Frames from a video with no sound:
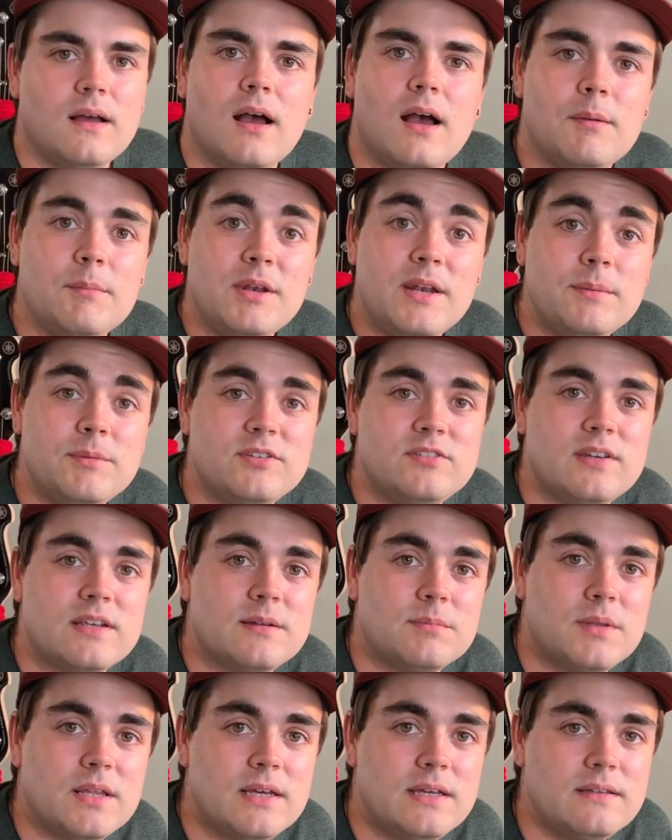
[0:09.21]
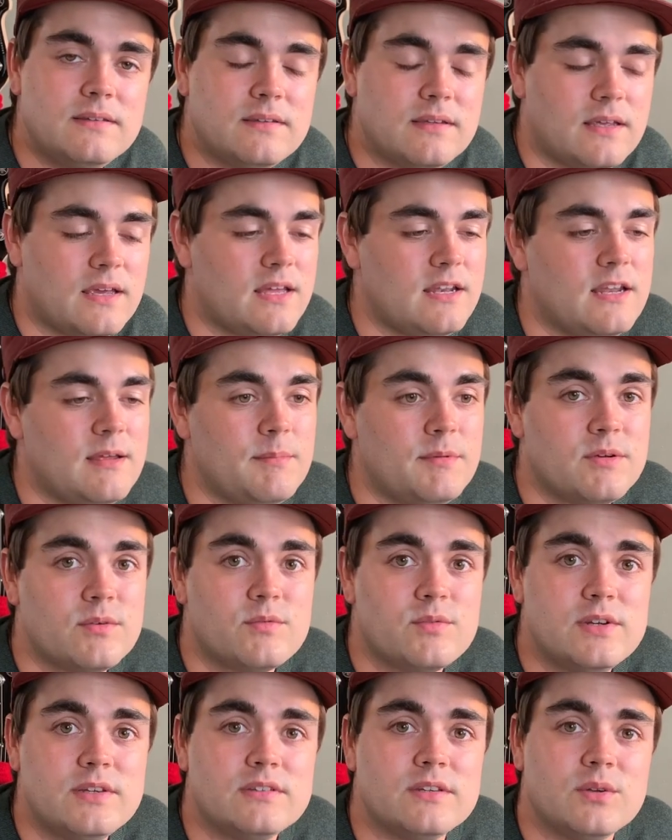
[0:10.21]
Hi, my name is Jacob Lyons, and I'm a
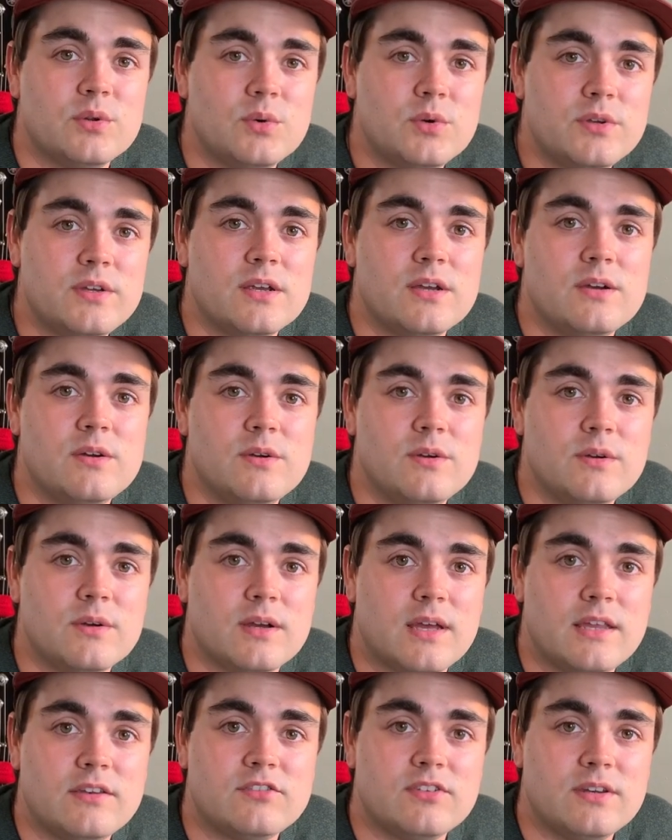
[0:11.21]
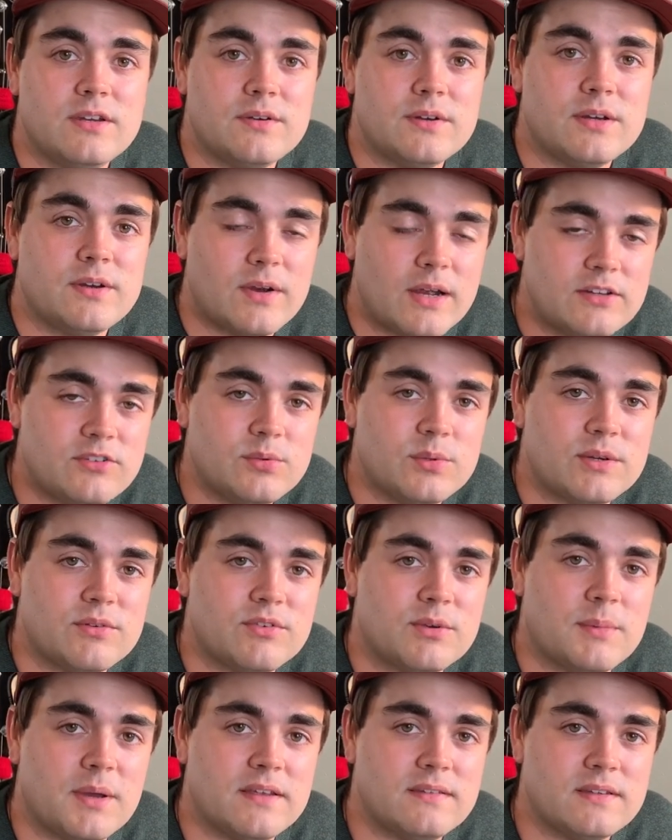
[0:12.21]
recent audio engineering graduate
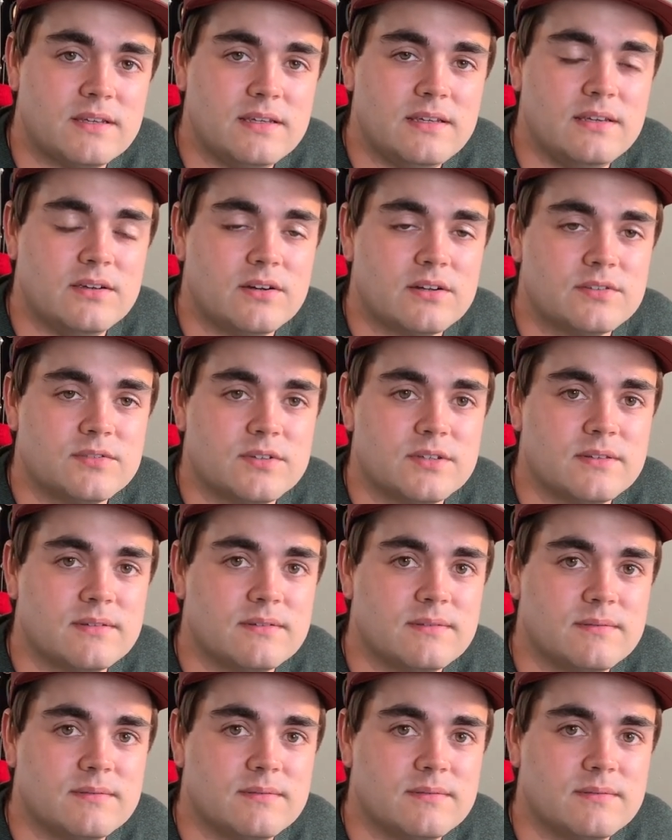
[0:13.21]
from SAE Oxford.